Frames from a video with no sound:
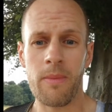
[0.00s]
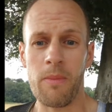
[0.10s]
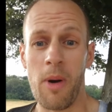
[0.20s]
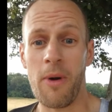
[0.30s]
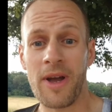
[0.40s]

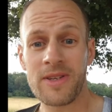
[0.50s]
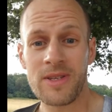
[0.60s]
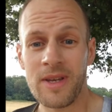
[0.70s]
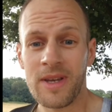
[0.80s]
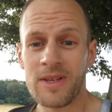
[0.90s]
my
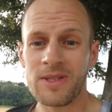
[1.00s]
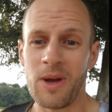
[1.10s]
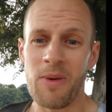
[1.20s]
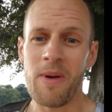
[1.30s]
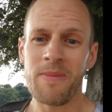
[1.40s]
bikes
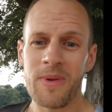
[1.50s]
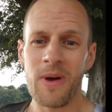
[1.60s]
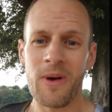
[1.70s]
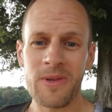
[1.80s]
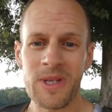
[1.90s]
so um,
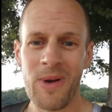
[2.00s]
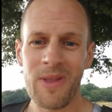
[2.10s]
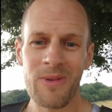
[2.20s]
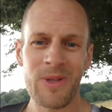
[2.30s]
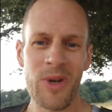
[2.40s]
I'll see you out
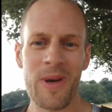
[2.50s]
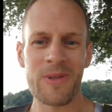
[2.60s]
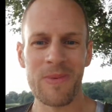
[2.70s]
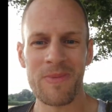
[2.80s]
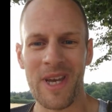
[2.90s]
there on the
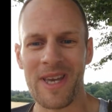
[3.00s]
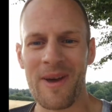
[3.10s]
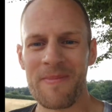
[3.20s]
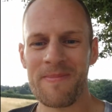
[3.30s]
trails take care